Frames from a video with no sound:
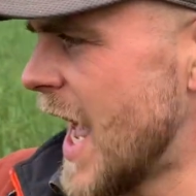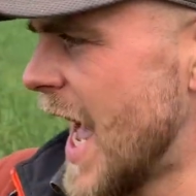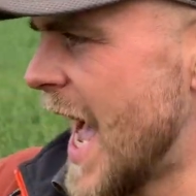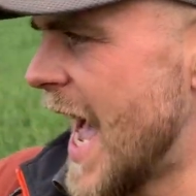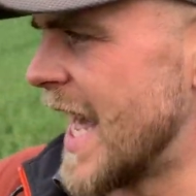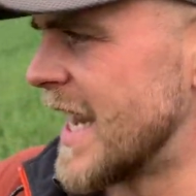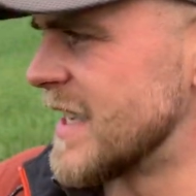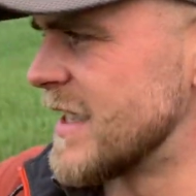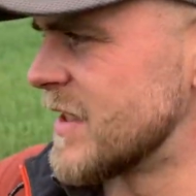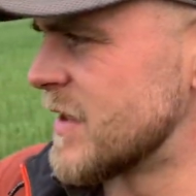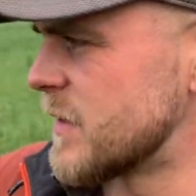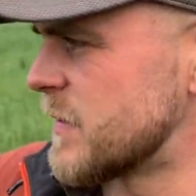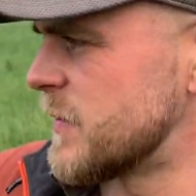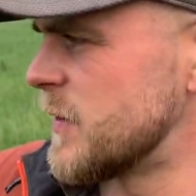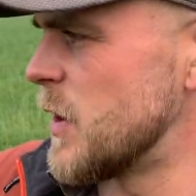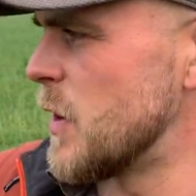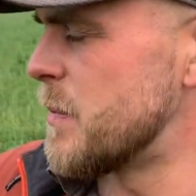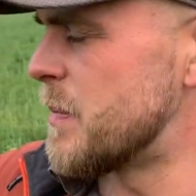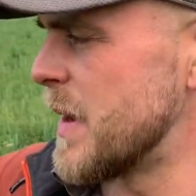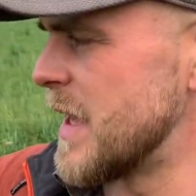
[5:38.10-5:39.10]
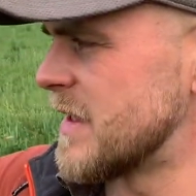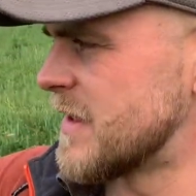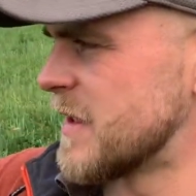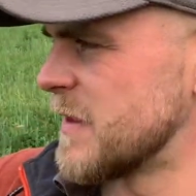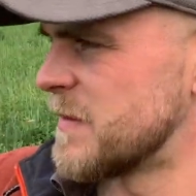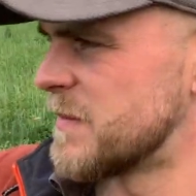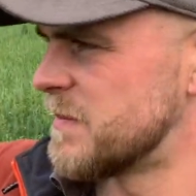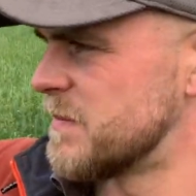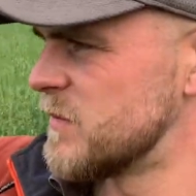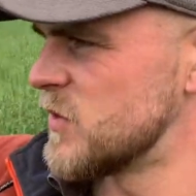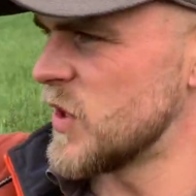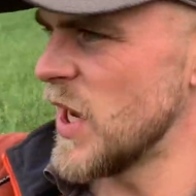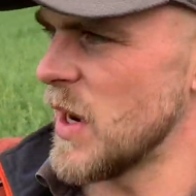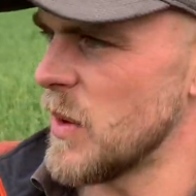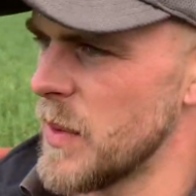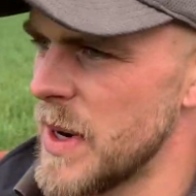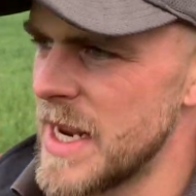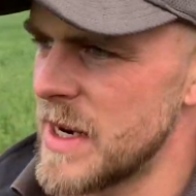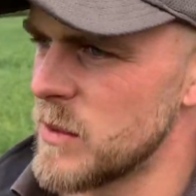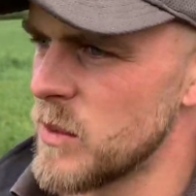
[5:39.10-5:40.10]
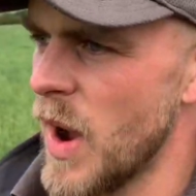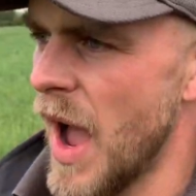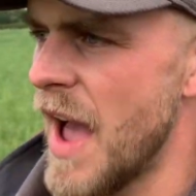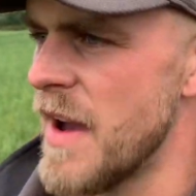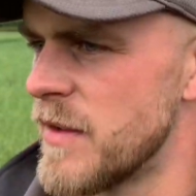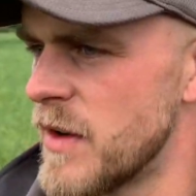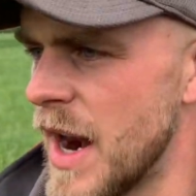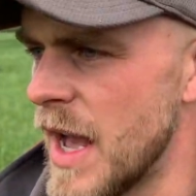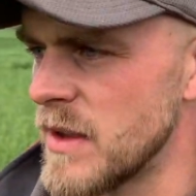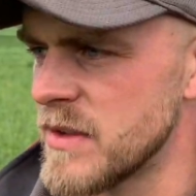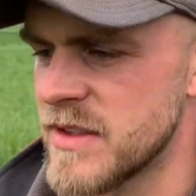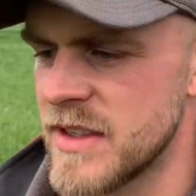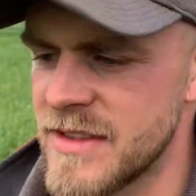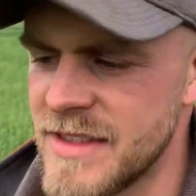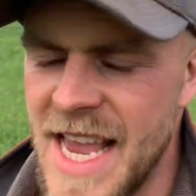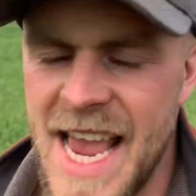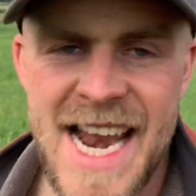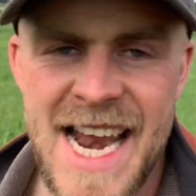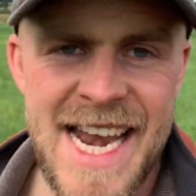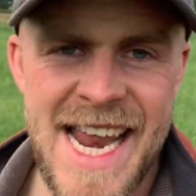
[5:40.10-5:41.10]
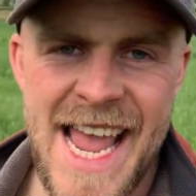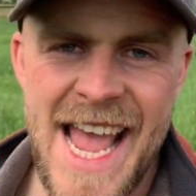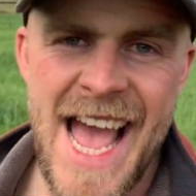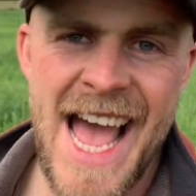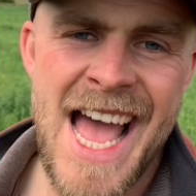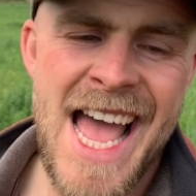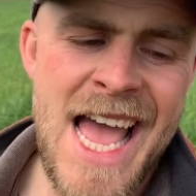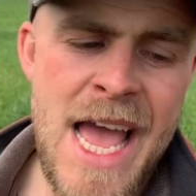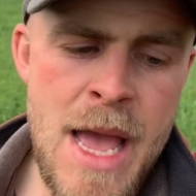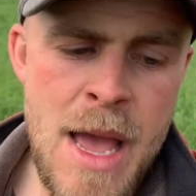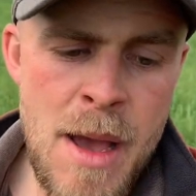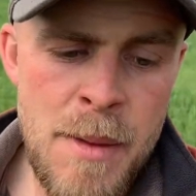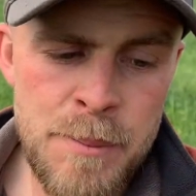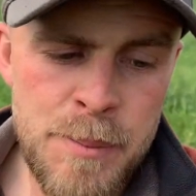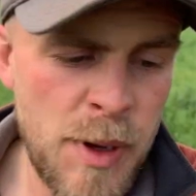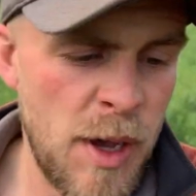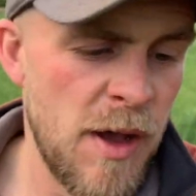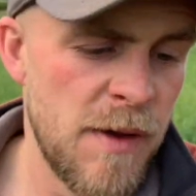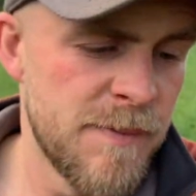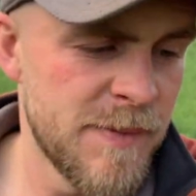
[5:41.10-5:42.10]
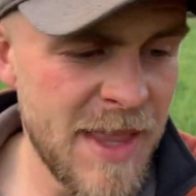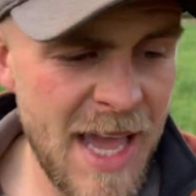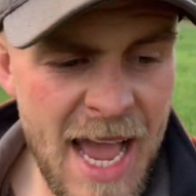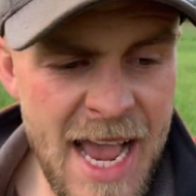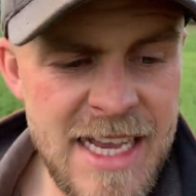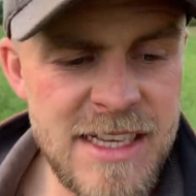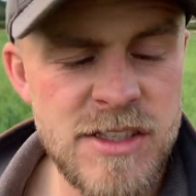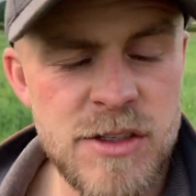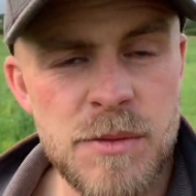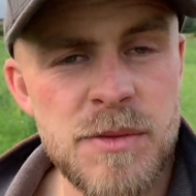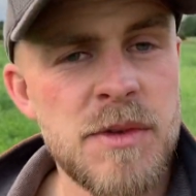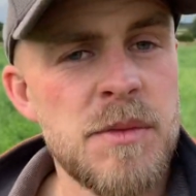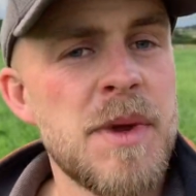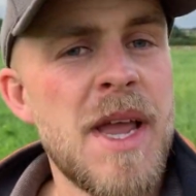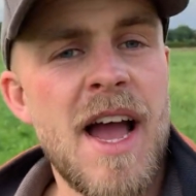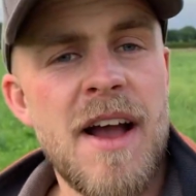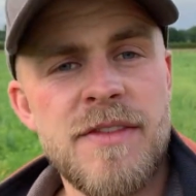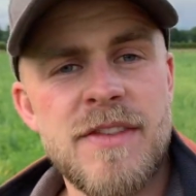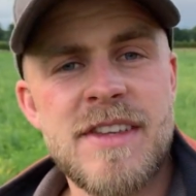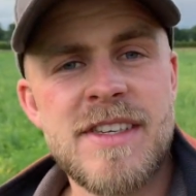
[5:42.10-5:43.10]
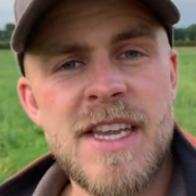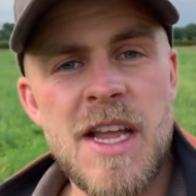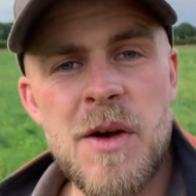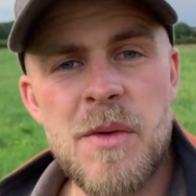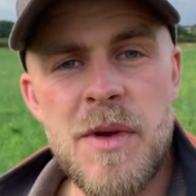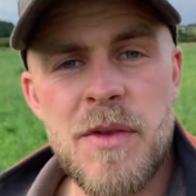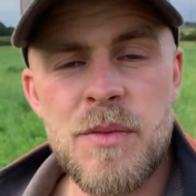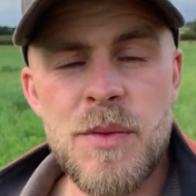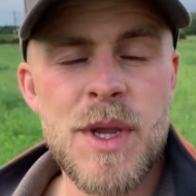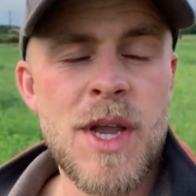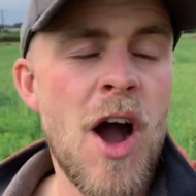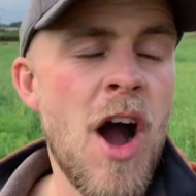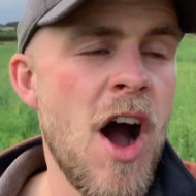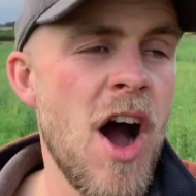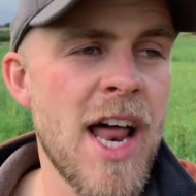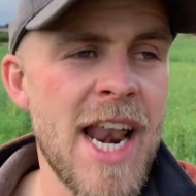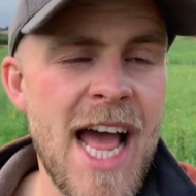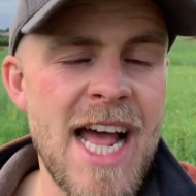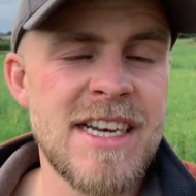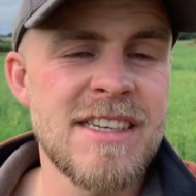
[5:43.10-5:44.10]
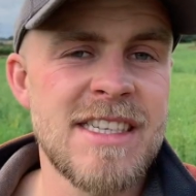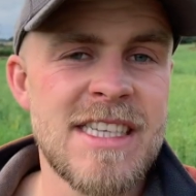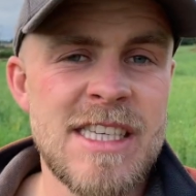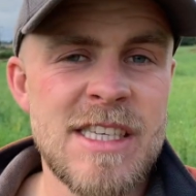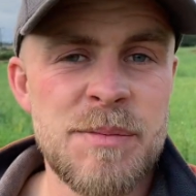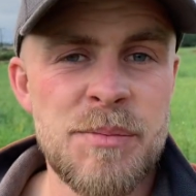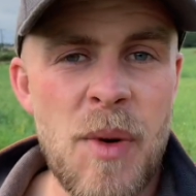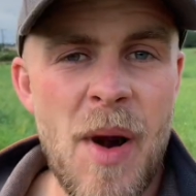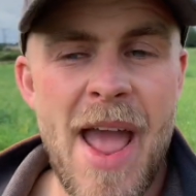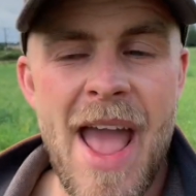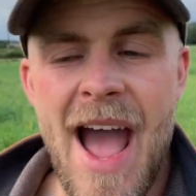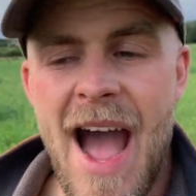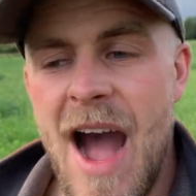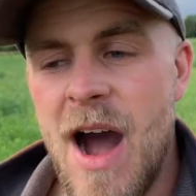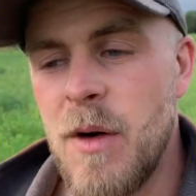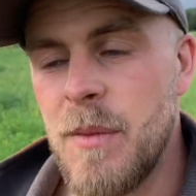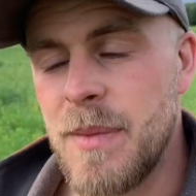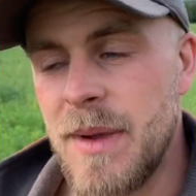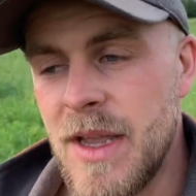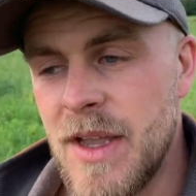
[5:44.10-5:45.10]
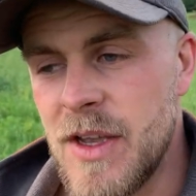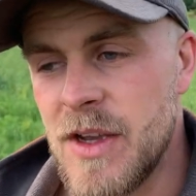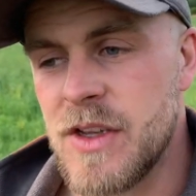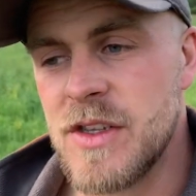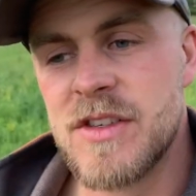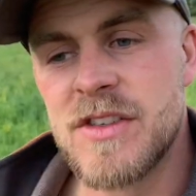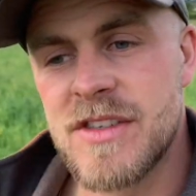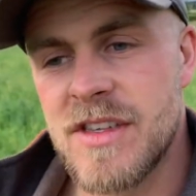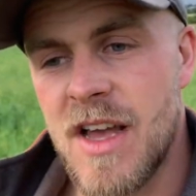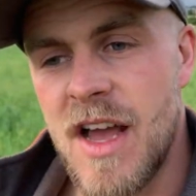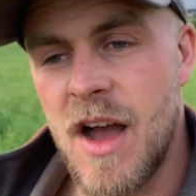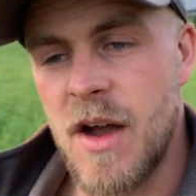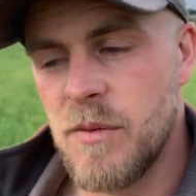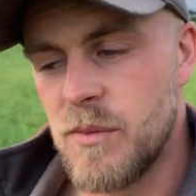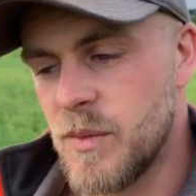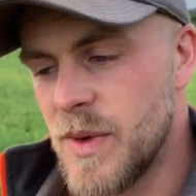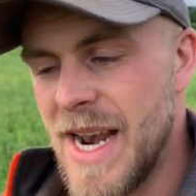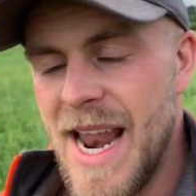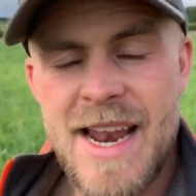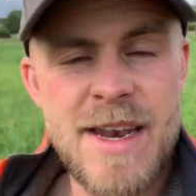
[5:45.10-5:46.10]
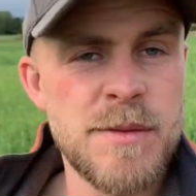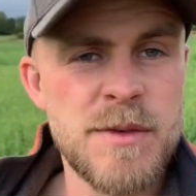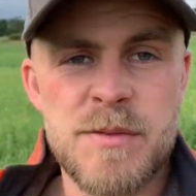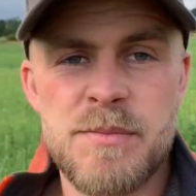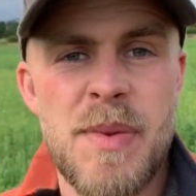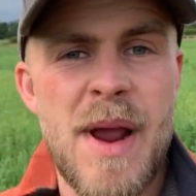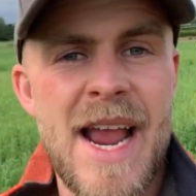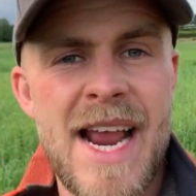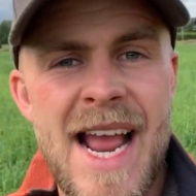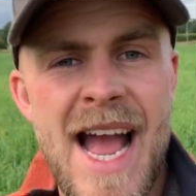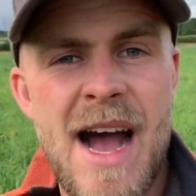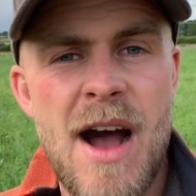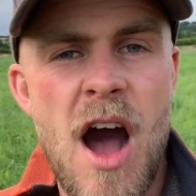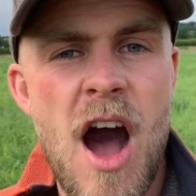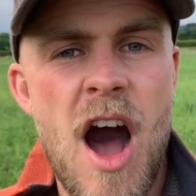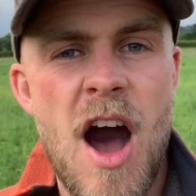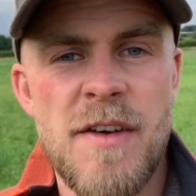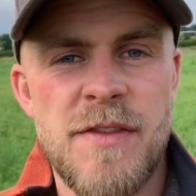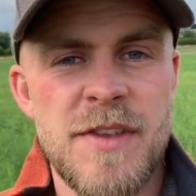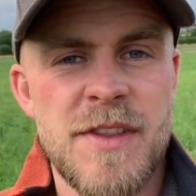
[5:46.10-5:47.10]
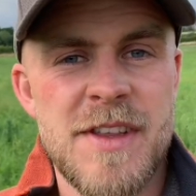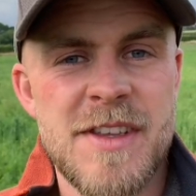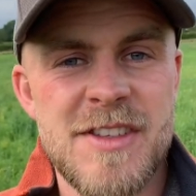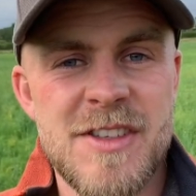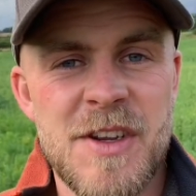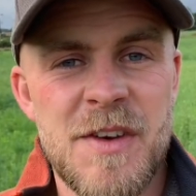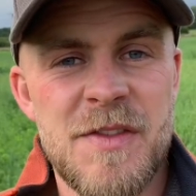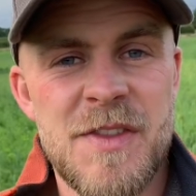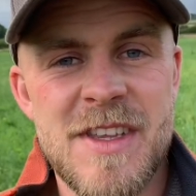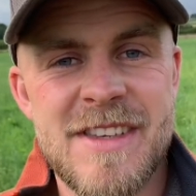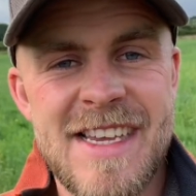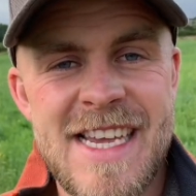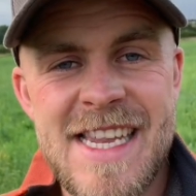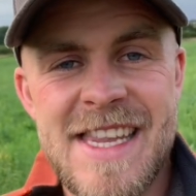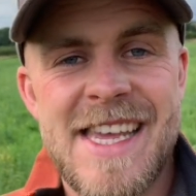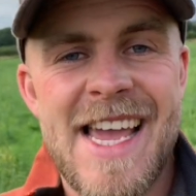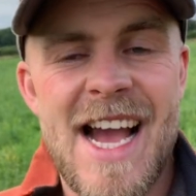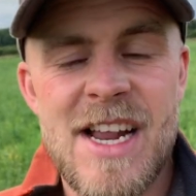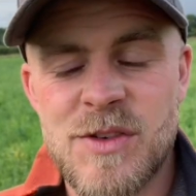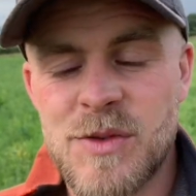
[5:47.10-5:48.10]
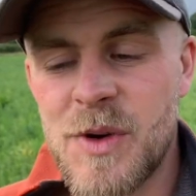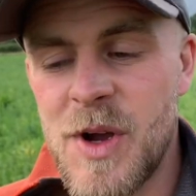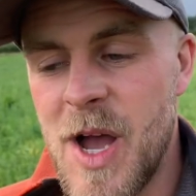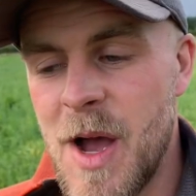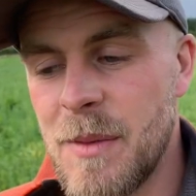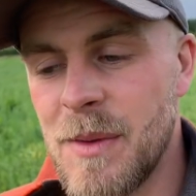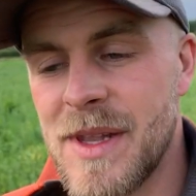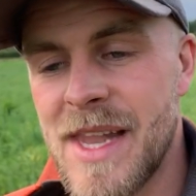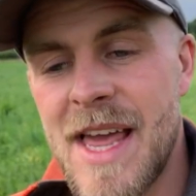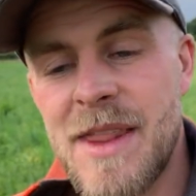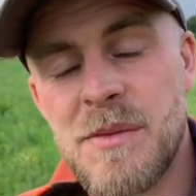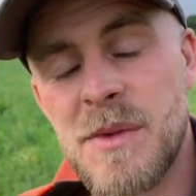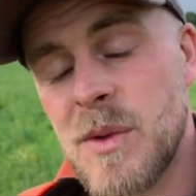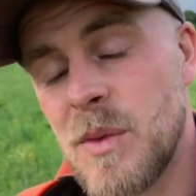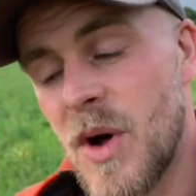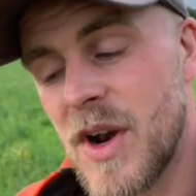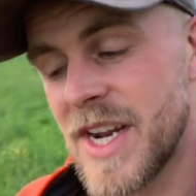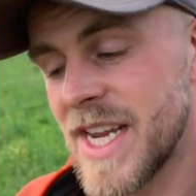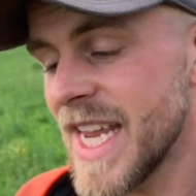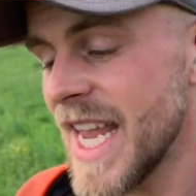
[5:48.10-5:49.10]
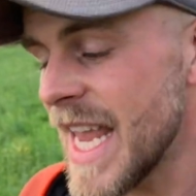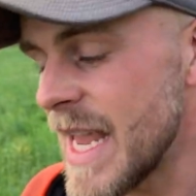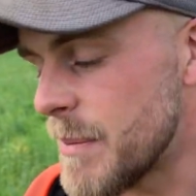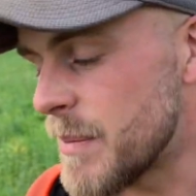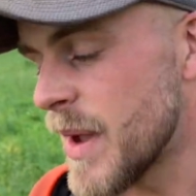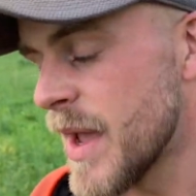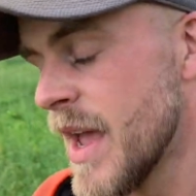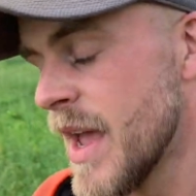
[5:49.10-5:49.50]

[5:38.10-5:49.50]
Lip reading: and there's a few bits of chickweed and whatever else that's in here, but that is something we have to deal with. We can't actually spray it out, because we'll end up spraying out half of the stuff that's in the actual Herbal Ley that we want to keep.